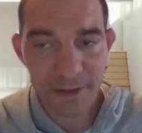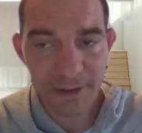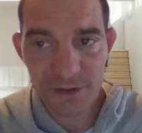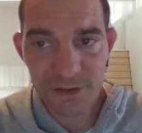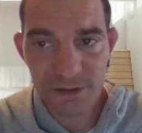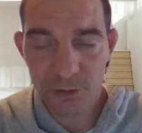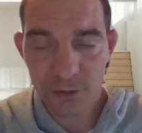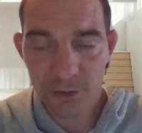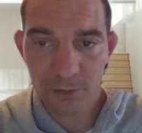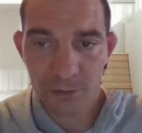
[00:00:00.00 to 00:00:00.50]
All
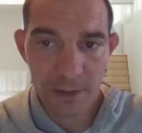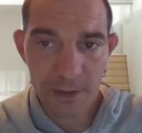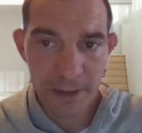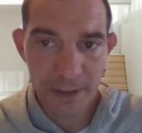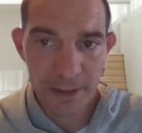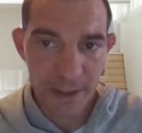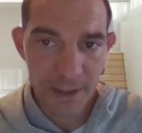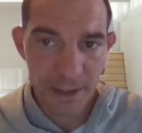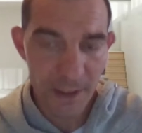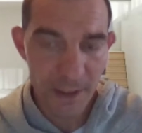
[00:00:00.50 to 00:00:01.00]
right. So
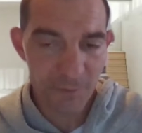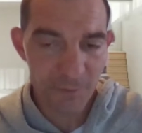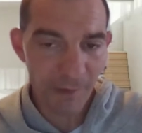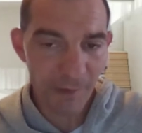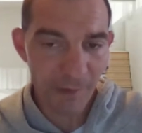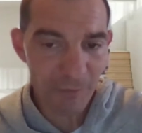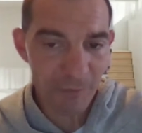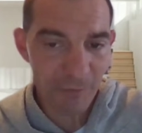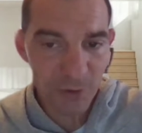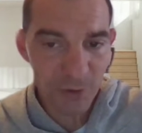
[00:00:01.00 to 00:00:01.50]

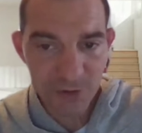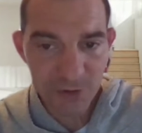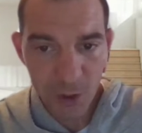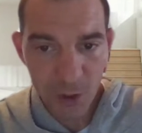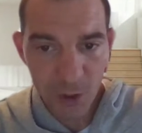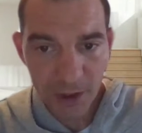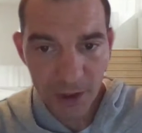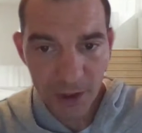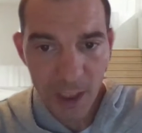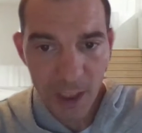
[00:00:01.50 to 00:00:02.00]
if you've ever
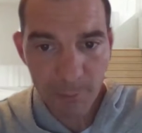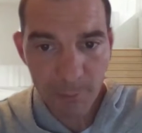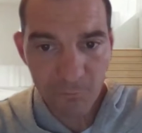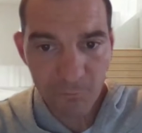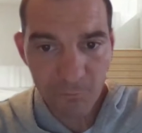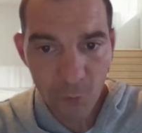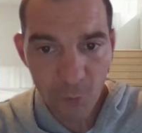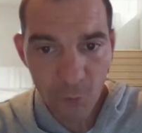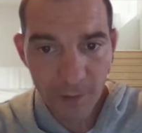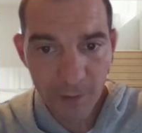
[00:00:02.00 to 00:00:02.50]
used
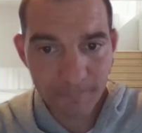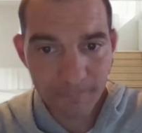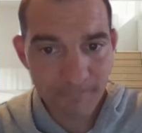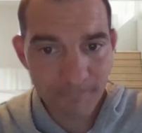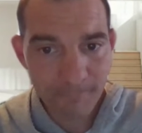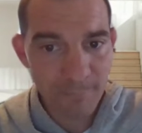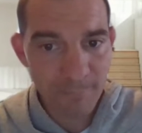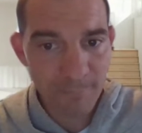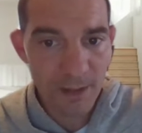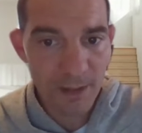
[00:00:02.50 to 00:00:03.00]
ARCOP
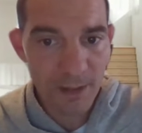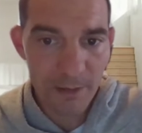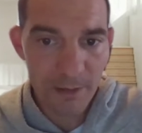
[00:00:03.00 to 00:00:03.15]
before,